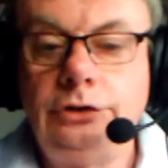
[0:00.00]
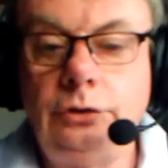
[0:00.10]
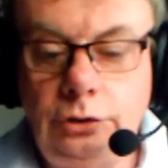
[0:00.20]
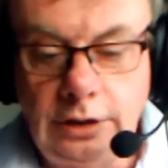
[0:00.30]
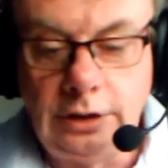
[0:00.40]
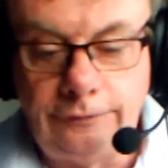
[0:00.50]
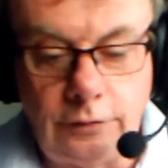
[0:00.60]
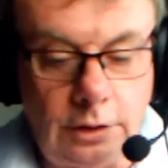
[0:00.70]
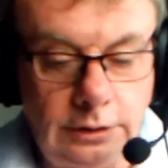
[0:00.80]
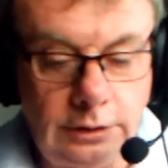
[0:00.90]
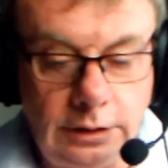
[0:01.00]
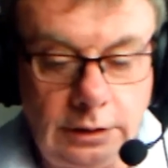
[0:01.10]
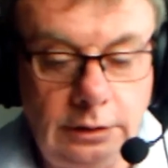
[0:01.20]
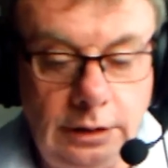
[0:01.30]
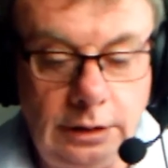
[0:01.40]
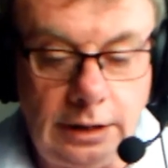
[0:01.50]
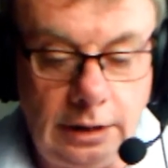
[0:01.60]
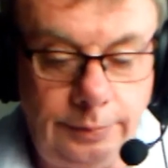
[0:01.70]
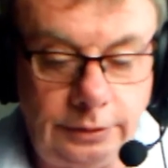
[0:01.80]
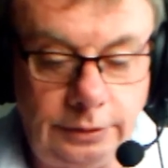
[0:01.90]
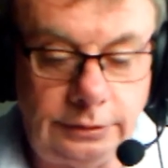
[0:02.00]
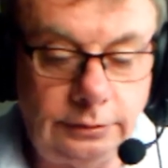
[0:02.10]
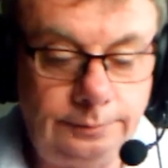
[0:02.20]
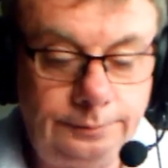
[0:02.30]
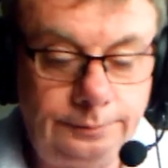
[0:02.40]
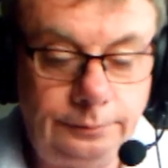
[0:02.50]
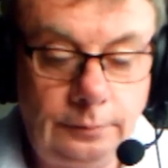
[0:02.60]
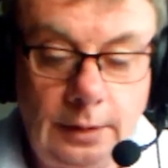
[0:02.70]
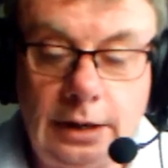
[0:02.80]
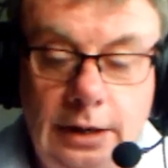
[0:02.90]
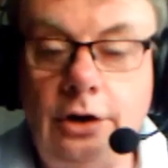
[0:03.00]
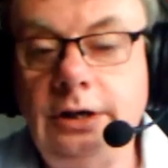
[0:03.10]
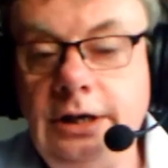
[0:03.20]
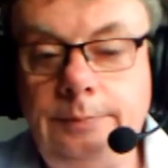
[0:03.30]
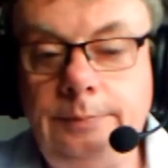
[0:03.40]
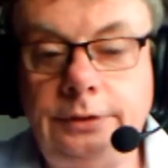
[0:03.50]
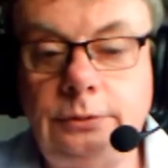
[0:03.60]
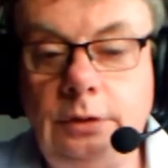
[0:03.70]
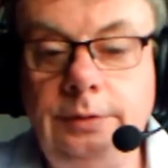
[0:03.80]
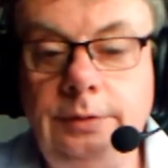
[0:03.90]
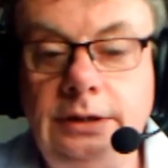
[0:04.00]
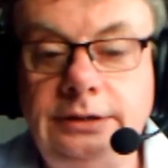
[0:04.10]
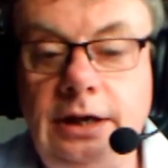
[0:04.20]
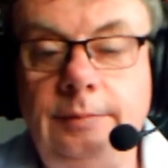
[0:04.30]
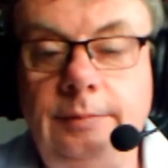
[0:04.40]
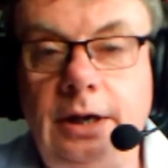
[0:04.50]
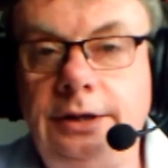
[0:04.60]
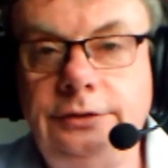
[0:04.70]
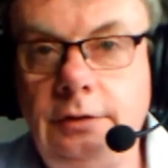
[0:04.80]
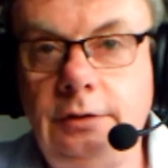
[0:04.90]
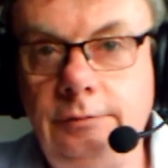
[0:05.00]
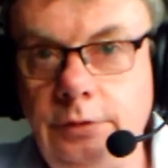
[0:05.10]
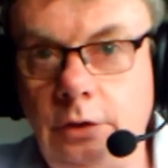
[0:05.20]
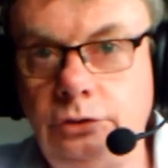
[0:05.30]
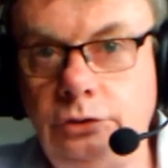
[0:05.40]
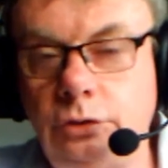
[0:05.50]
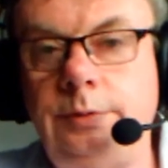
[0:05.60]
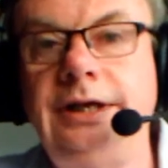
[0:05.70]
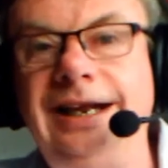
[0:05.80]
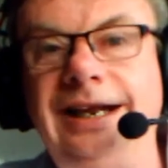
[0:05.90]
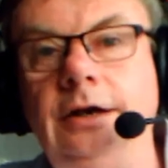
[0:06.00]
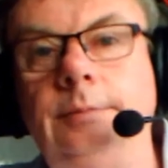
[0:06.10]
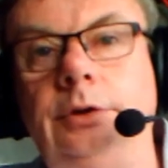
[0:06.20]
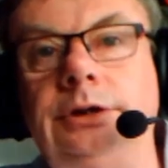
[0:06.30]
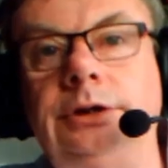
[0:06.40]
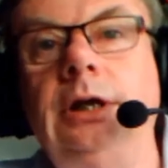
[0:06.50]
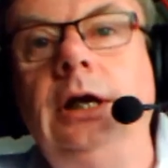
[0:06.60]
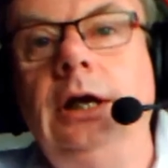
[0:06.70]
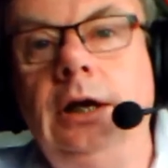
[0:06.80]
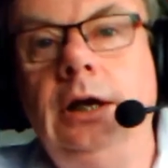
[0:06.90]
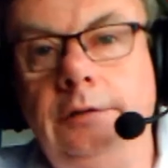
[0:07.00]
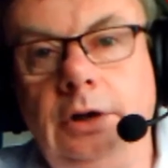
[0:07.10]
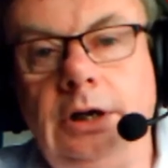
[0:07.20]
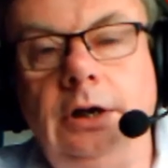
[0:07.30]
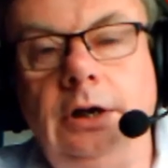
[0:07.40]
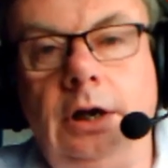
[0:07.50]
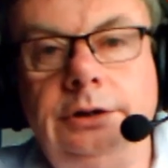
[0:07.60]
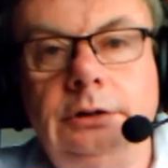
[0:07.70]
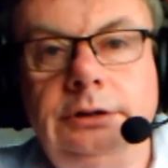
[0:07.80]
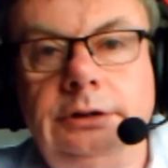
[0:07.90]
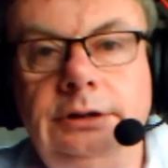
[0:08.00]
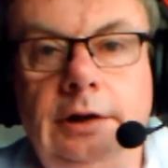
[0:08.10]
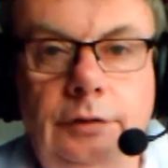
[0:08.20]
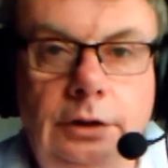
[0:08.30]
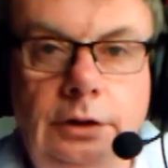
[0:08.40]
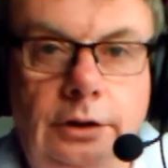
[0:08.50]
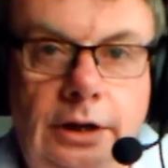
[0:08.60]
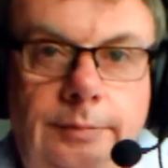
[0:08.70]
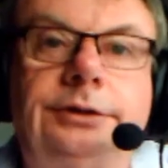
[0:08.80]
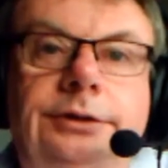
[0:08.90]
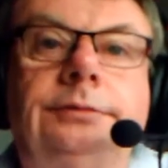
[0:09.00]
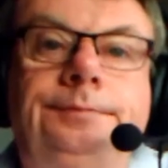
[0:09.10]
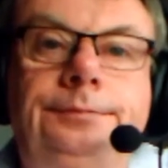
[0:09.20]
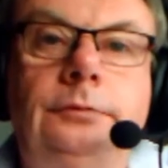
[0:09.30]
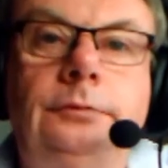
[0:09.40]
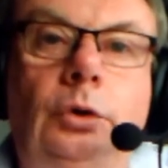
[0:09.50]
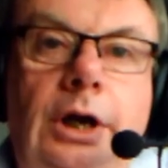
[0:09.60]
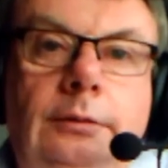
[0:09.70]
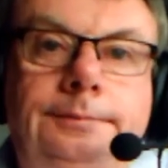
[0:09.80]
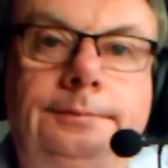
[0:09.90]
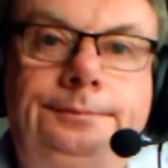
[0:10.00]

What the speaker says: So you do that for all the inputs, and all the inputs will be the same as, there's no point in getting an input if you cannot save it in your database. Okay.